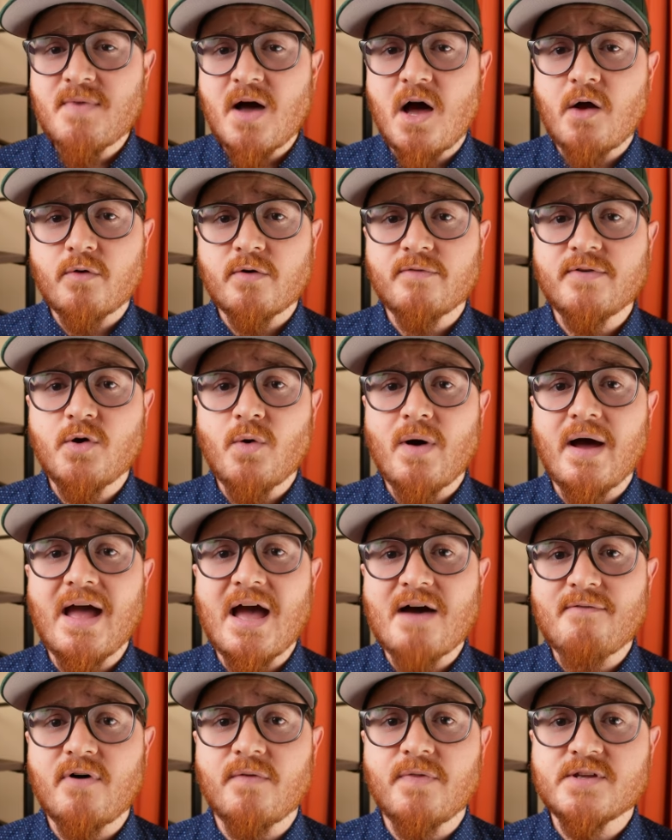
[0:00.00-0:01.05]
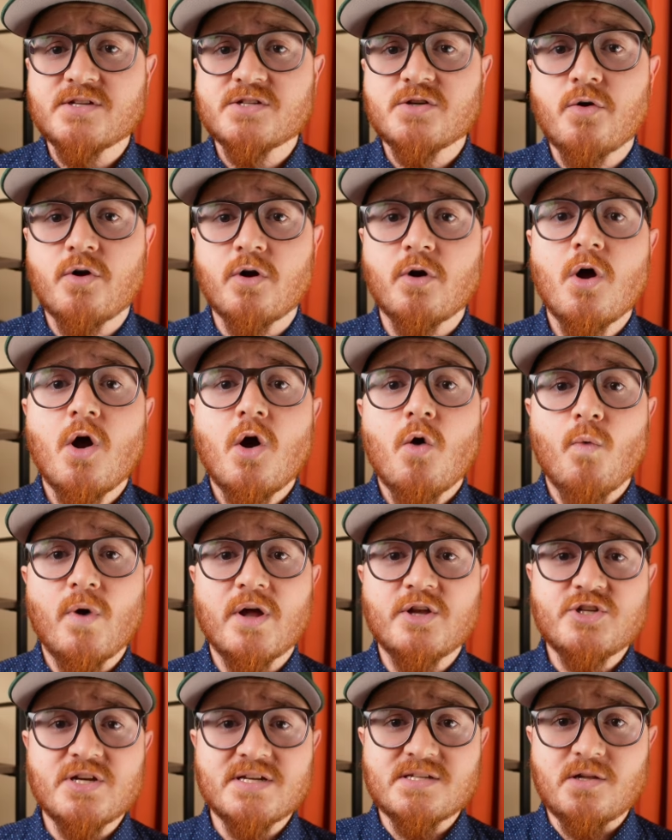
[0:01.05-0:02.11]
mile review I have on this scooter,
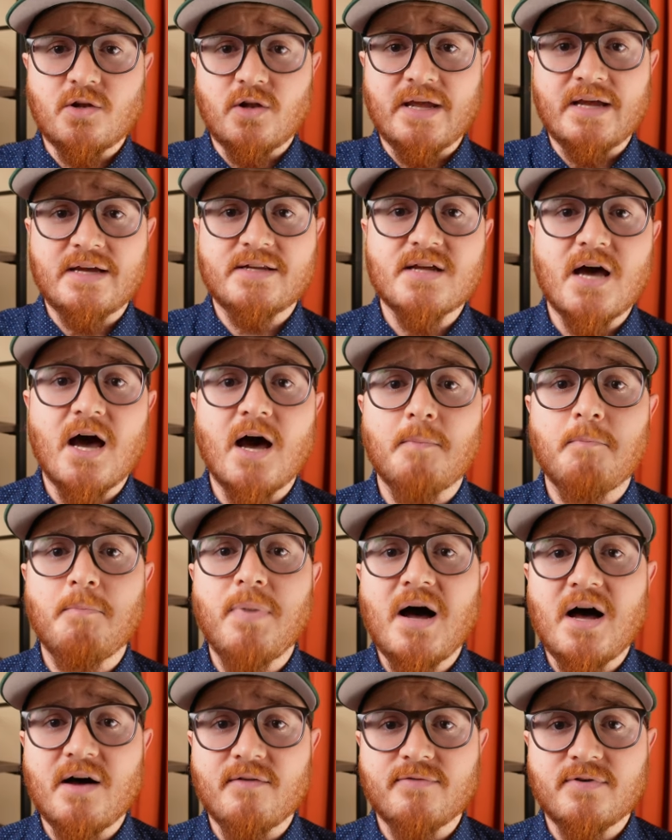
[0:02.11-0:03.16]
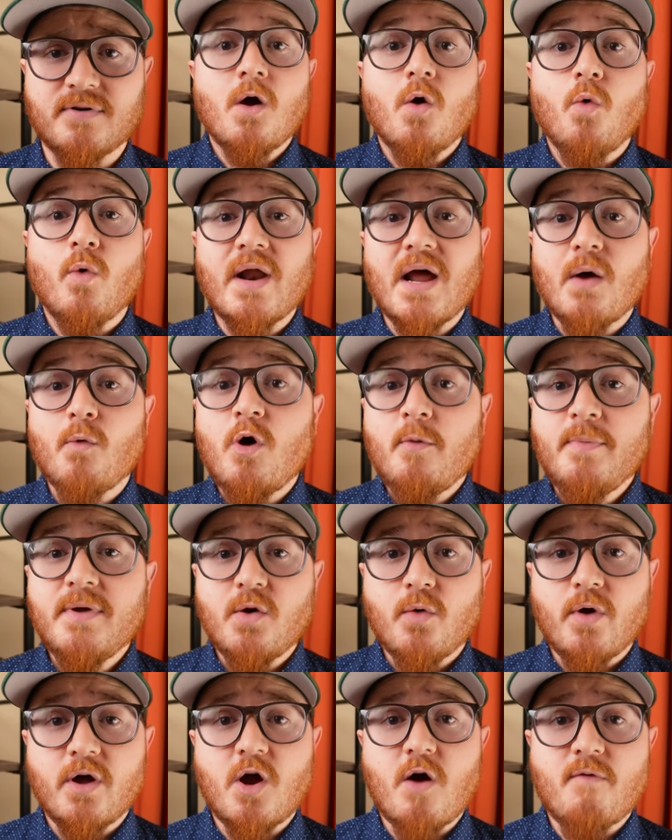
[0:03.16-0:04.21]
which is linked above. What I will be
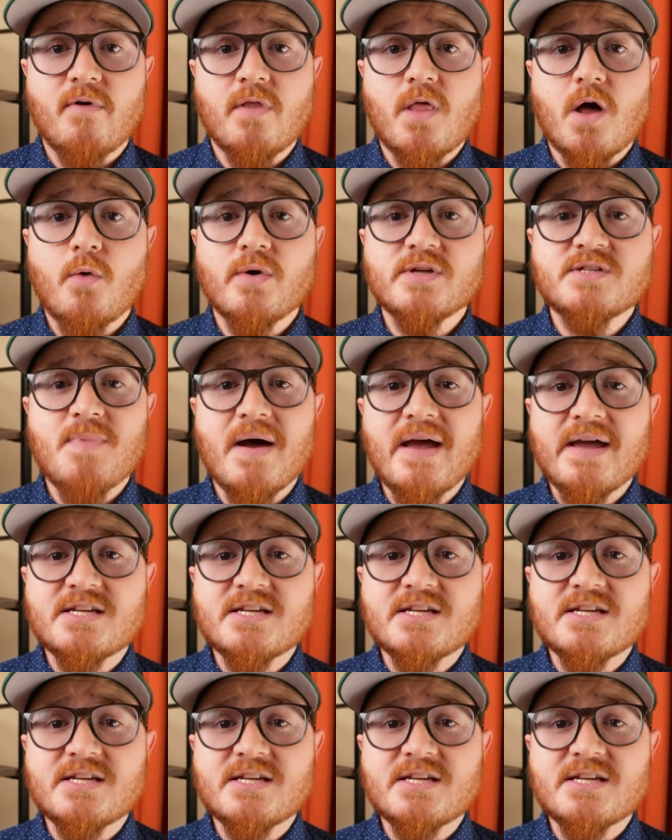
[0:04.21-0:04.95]
going over though is my